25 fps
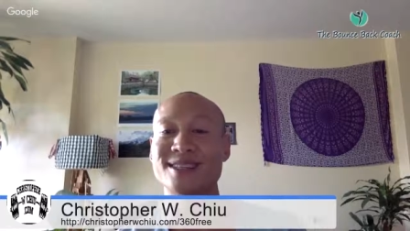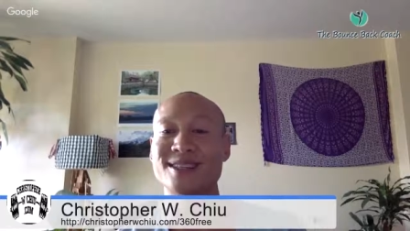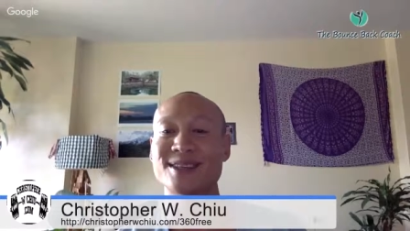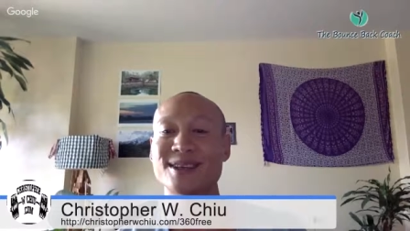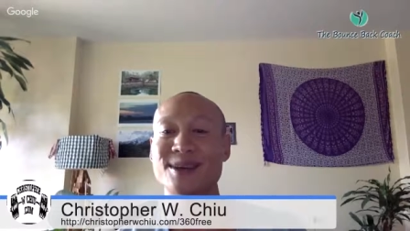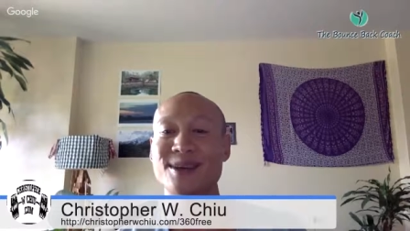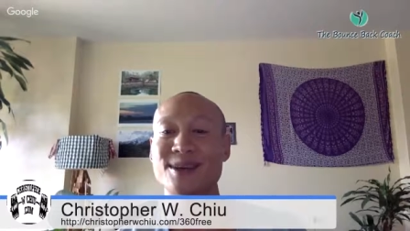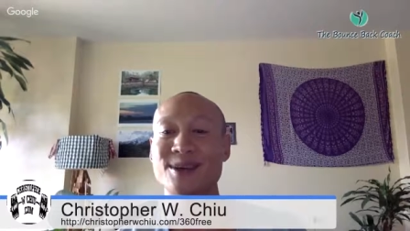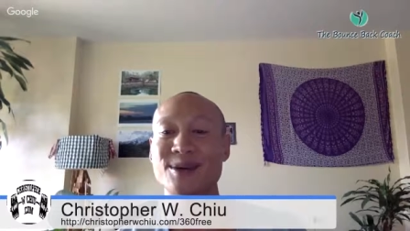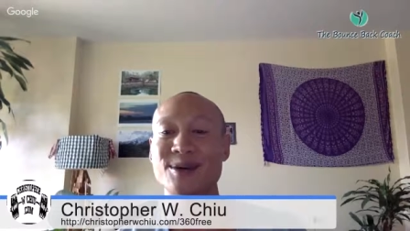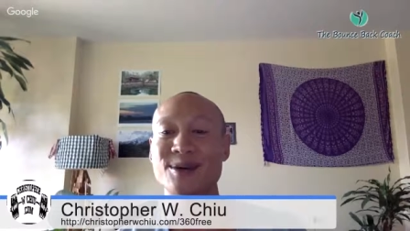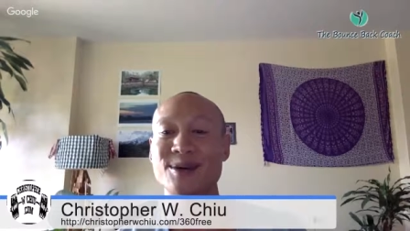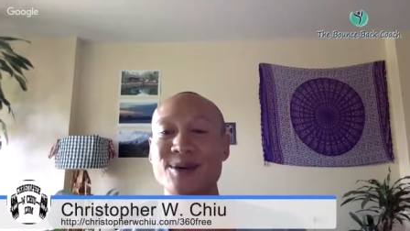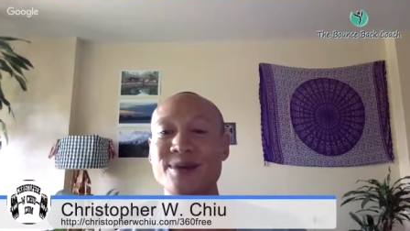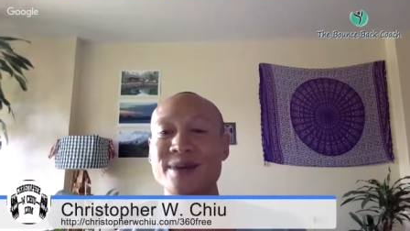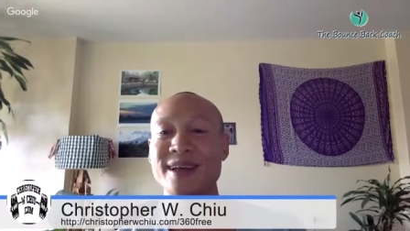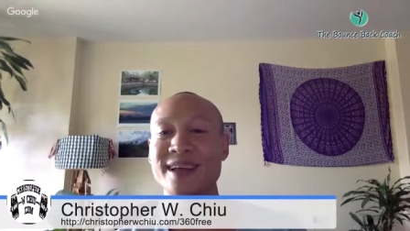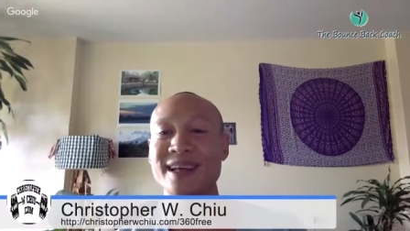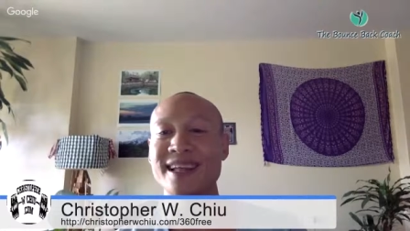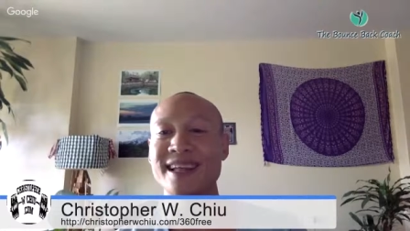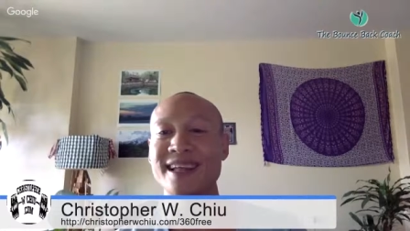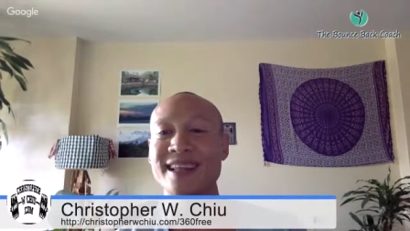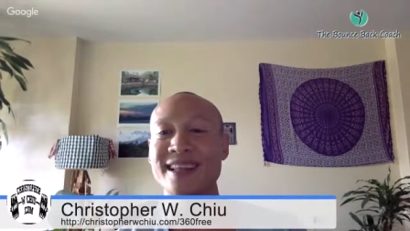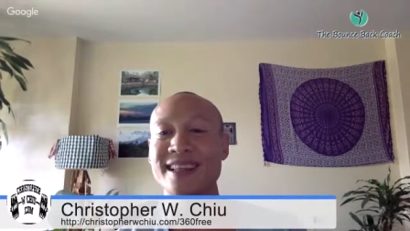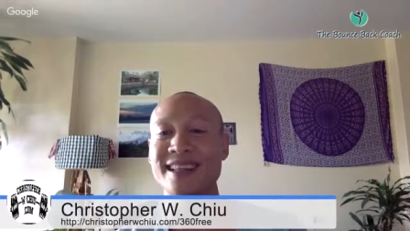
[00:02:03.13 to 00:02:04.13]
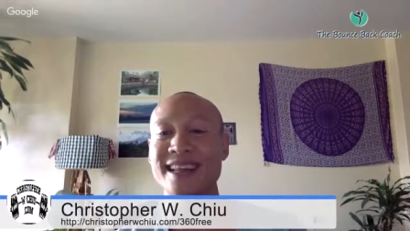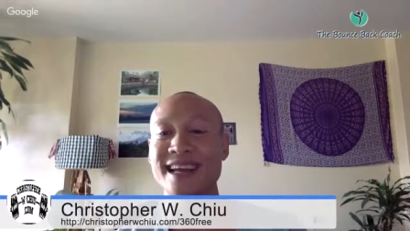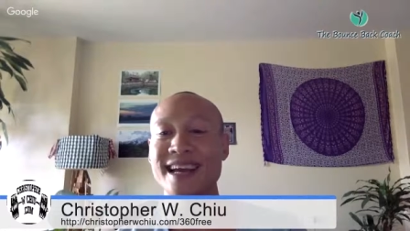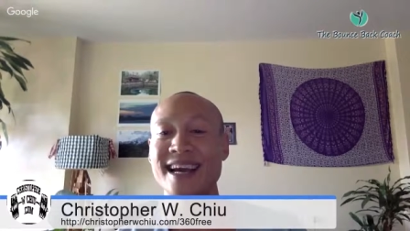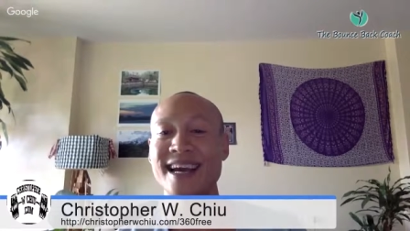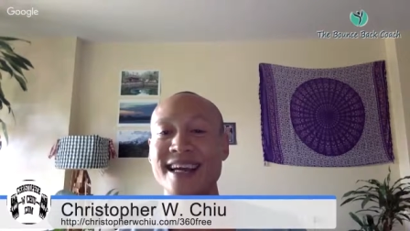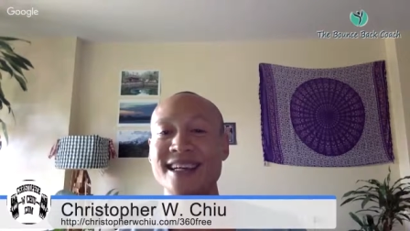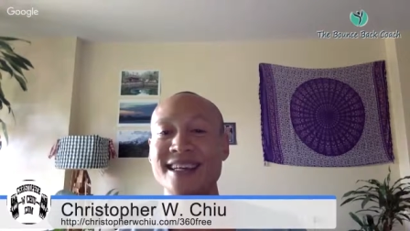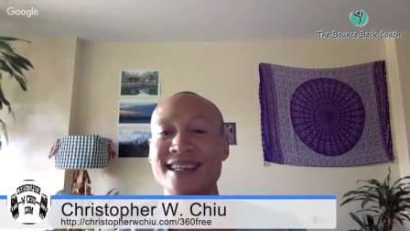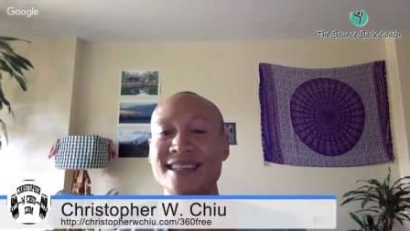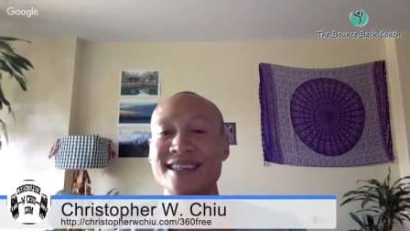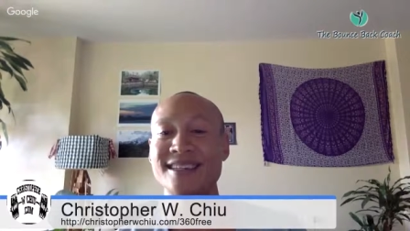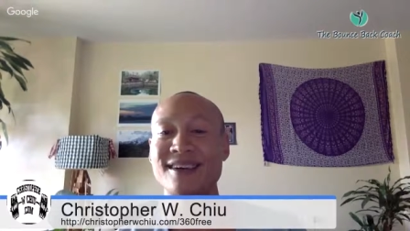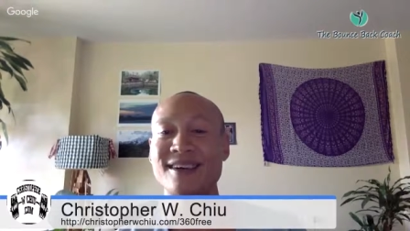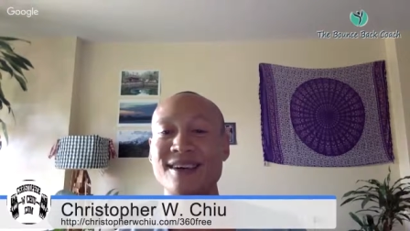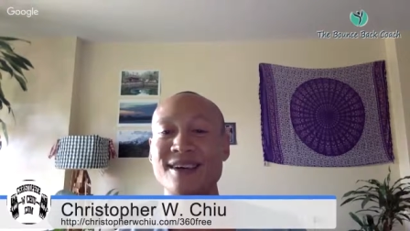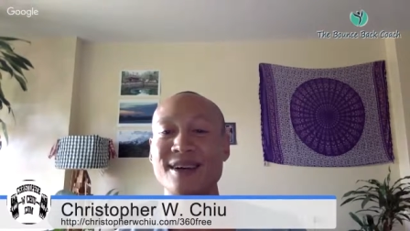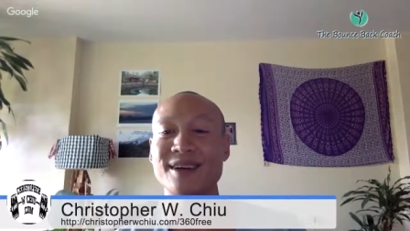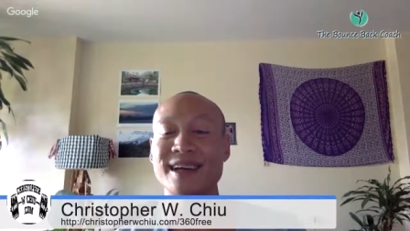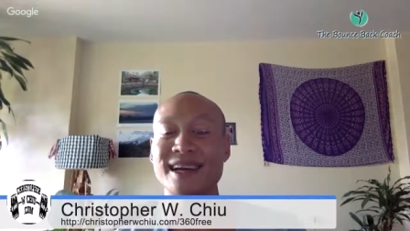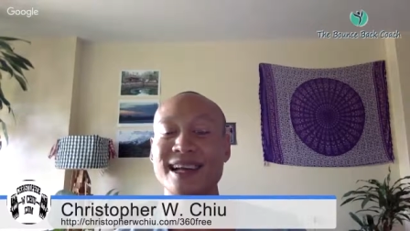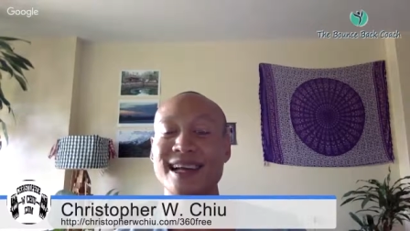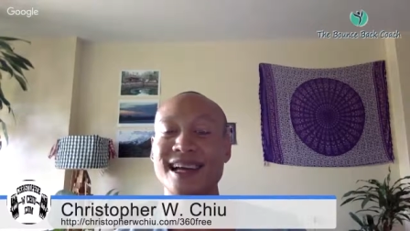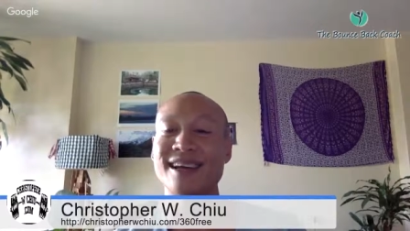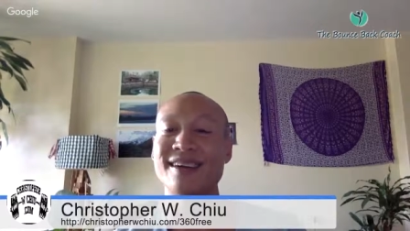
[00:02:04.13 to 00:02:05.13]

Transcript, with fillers: So that dark